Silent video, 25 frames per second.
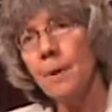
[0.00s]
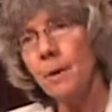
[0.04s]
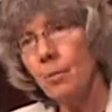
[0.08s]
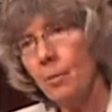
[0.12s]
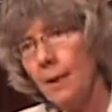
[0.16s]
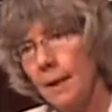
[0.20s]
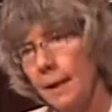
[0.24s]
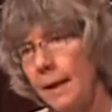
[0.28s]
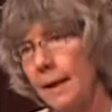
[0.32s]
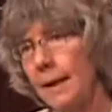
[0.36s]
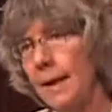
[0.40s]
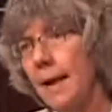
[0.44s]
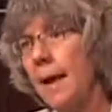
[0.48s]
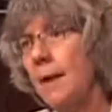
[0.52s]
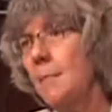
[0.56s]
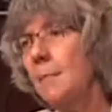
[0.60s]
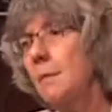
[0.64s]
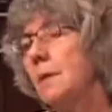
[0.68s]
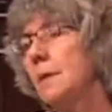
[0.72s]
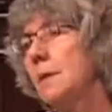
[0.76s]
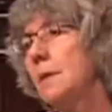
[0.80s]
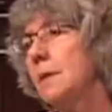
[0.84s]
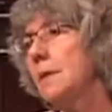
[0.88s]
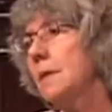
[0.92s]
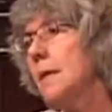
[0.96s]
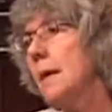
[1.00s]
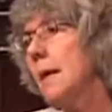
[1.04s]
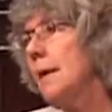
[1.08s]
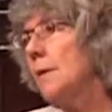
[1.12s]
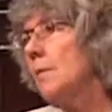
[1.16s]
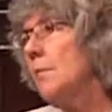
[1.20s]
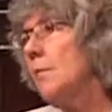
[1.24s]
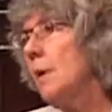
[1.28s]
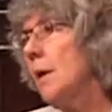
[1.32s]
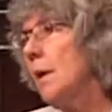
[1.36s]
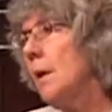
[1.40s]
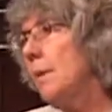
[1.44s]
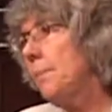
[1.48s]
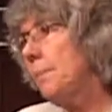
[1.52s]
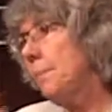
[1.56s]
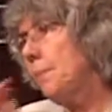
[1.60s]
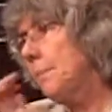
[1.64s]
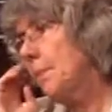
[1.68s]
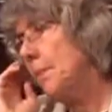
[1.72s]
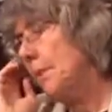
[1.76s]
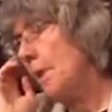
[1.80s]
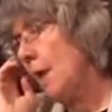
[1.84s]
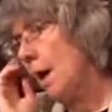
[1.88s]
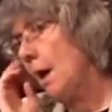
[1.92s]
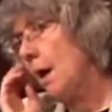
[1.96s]
When he came to this country,
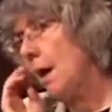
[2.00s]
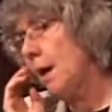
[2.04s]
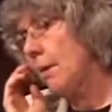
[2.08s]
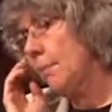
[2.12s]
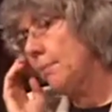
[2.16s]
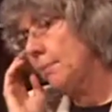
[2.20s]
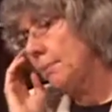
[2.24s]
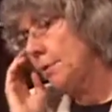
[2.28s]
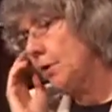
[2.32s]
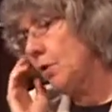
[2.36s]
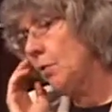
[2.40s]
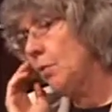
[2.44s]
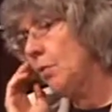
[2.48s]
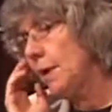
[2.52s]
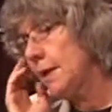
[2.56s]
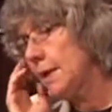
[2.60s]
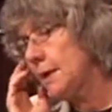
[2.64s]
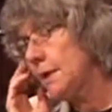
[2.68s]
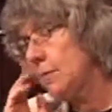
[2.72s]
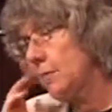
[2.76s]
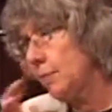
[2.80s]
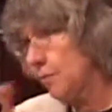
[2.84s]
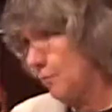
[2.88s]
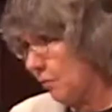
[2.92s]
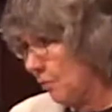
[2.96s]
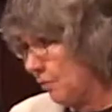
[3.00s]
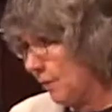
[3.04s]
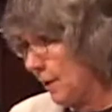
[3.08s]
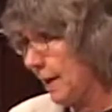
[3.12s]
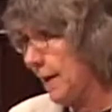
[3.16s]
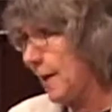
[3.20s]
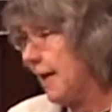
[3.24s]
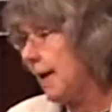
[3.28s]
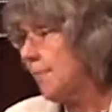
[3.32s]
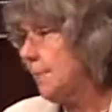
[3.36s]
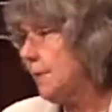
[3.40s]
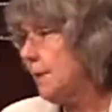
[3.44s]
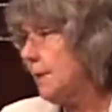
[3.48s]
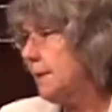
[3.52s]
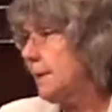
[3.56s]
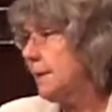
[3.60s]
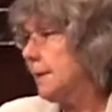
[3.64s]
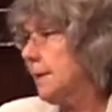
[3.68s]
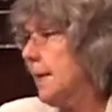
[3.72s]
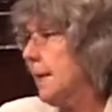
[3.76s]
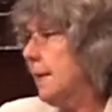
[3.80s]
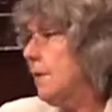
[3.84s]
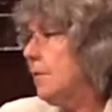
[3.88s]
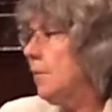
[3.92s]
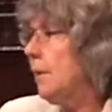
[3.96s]
2 weeks before he came to this
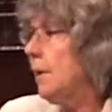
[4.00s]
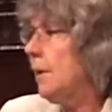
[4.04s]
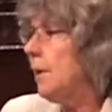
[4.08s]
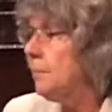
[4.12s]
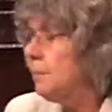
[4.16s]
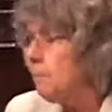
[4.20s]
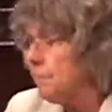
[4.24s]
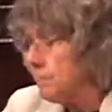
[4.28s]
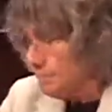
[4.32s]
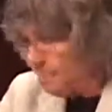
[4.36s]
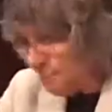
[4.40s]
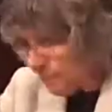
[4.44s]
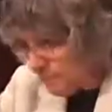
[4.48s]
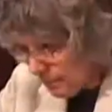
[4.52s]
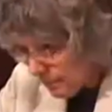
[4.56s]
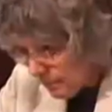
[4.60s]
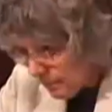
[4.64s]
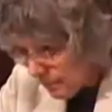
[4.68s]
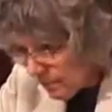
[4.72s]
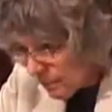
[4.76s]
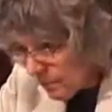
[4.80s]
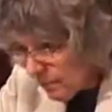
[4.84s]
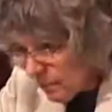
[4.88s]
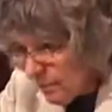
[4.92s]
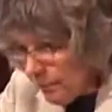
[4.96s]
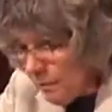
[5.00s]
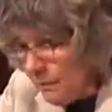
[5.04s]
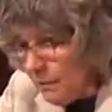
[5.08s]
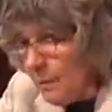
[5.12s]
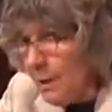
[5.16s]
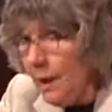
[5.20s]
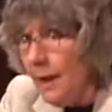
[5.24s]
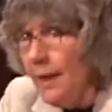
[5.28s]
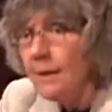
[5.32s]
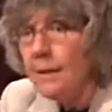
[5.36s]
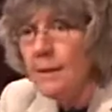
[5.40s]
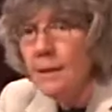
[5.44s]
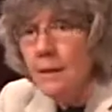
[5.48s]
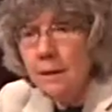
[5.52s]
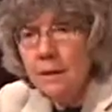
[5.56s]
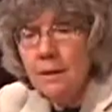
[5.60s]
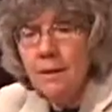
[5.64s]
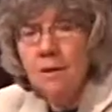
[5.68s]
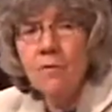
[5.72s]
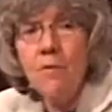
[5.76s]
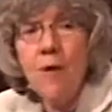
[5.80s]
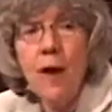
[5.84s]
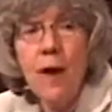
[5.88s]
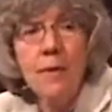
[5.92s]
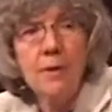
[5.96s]
country, He'd seen
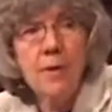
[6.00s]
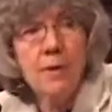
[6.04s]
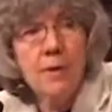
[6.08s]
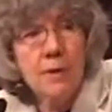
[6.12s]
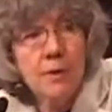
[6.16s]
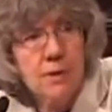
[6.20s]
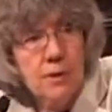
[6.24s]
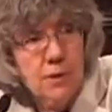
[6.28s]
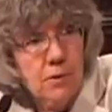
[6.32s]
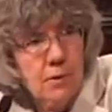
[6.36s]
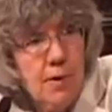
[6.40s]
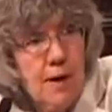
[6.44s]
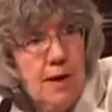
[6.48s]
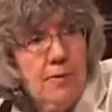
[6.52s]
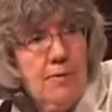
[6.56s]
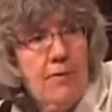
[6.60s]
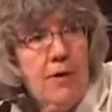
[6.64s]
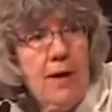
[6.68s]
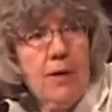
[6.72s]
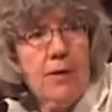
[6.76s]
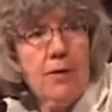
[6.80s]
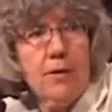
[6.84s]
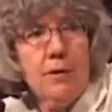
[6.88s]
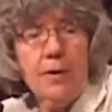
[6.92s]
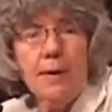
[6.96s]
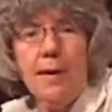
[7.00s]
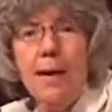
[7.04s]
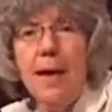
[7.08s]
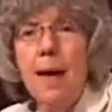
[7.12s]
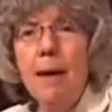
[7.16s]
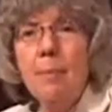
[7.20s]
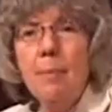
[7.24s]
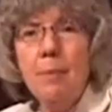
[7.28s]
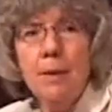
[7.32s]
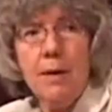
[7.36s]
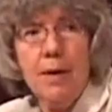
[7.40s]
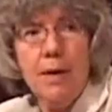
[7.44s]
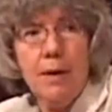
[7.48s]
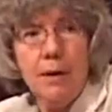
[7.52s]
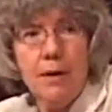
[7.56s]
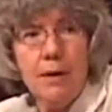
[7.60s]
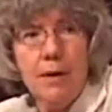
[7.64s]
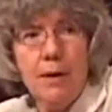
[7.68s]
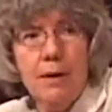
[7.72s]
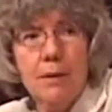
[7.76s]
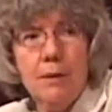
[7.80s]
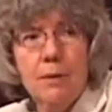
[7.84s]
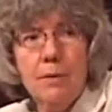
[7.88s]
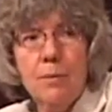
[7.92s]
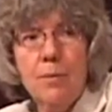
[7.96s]
his father and his grandfather decapitated
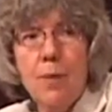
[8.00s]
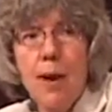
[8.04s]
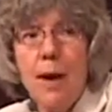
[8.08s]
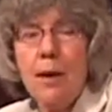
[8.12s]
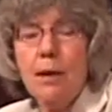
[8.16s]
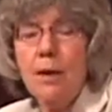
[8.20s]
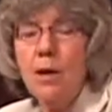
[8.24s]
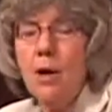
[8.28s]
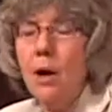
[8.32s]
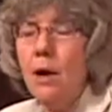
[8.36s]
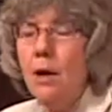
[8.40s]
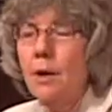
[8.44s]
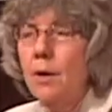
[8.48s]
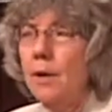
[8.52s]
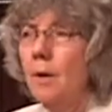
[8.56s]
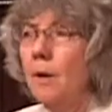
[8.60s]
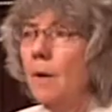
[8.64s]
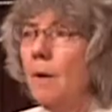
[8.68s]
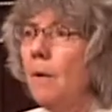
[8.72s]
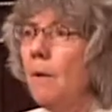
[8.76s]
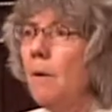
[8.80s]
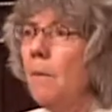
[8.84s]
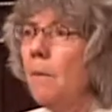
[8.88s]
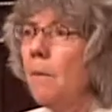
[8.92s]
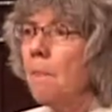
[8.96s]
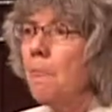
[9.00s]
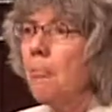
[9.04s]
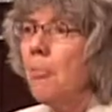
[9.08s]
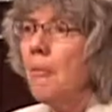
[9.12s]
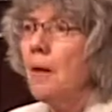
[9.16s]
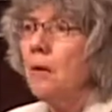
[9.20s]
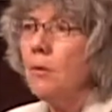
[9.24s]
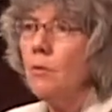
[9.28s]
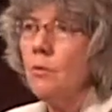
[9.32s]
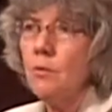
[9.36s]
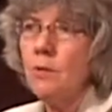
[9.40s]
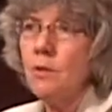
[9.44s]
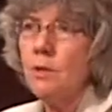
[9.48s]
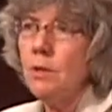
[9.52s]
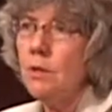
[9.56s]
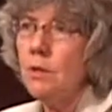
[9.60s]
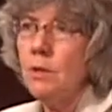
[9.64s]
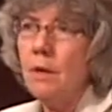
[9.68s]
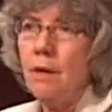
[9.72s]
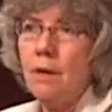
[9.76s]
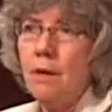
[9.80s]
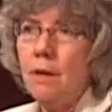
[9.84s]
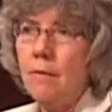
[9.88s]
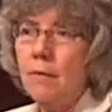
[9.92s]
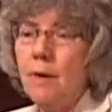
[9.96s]
in his backyard. So he was just
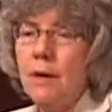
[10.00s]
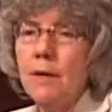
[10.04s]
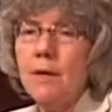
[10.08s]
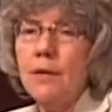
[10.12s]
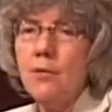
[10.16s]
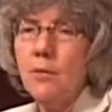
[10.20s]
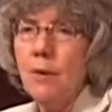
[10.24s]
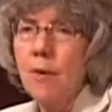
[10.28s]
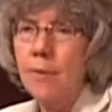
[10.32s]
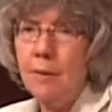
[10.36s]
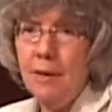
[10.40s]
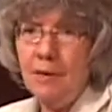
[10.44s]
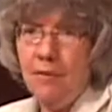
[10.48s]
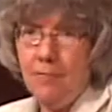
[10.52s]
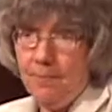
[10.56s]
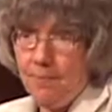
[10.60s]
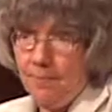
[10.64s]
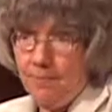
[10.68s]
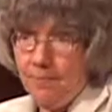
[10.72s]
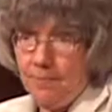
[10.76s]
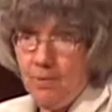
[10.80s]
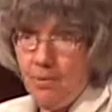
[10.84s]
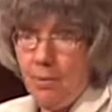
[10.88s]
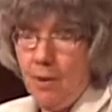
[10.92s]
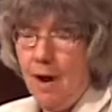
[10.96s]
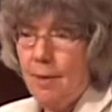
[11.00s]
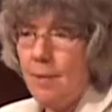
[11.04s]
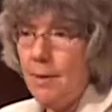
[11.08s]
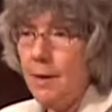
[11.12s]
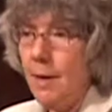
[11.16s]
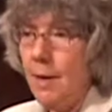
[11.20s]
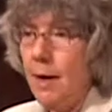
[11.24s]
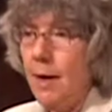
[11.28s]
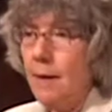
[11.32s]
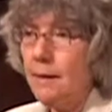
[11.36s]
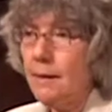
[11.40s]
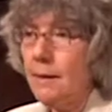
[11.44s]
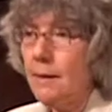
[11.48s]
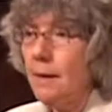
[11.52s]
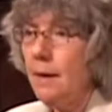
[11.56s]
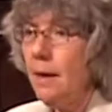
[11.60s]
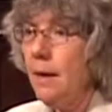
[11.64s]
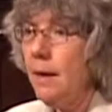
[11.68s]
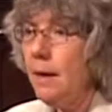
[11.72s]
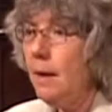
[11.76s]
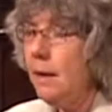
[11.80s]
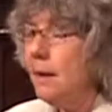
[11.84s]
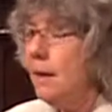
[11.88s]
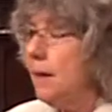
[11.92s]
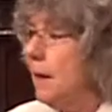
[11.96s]
an extremely traumatized
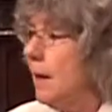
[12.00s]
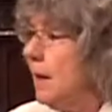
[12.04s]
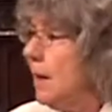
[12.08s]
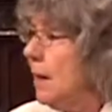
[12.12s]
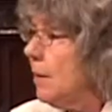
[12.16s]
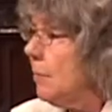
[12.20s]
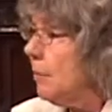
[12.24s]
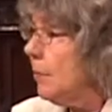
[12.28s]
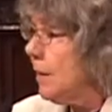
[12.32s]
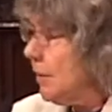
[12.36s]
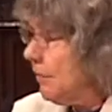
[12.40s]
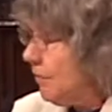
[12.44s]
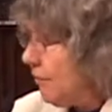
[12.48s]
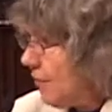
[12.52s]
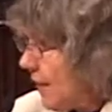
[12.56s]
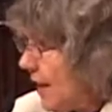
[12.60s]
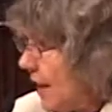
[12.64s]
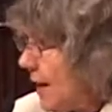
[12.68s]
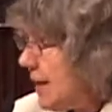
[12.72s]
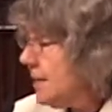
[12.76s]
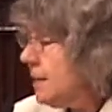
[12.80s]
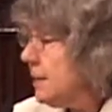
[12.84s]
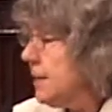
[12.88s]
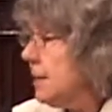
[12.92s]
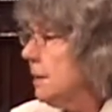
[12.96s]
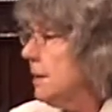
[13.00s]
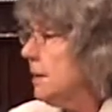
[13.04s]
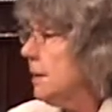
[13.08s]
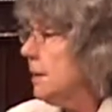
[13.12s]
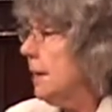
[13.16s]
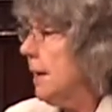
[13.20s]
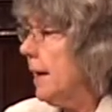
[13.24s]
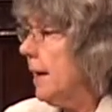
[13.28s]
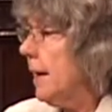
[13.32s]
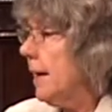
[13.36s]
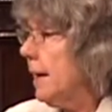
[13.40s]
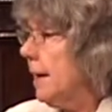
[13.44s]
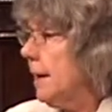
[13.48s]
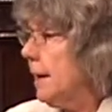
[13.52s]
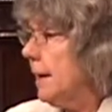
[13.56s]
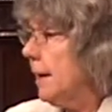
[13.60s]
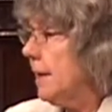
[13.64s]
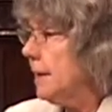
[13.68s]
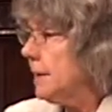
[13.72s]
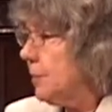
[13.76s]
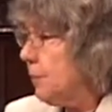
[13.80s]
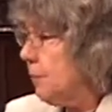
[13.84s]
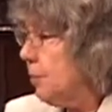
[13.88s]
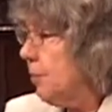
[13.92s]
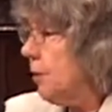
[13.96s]
kid, but he flies into Lincoln, he
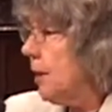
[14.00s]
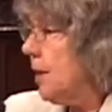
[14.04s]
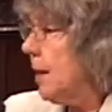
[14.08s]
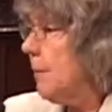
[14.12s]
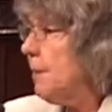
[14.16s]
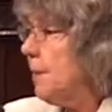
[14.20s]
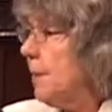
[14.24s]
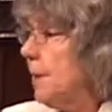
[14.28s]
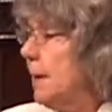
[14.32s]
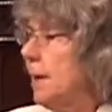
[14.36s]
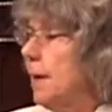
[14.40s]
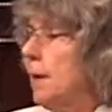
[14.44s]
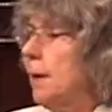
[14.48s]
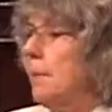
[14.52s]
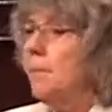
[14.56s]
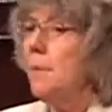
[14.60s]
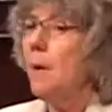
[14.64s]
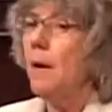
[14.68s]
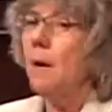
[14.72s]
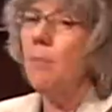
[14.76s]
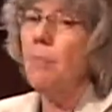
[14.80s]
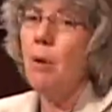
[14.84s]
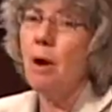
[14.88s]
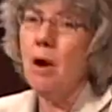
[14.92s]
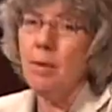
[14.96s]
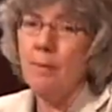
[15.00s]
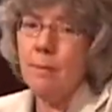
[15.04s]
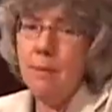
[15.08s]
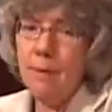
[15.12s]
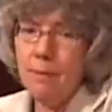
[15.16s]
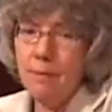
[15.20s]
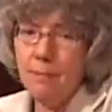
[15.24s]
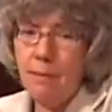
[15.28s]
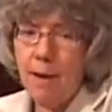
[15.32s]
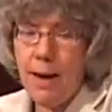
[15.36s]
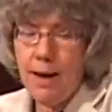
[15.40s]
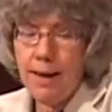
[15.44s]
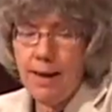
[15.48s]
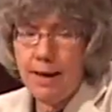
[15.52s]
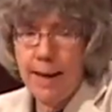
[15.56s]
gets put up in an apartment by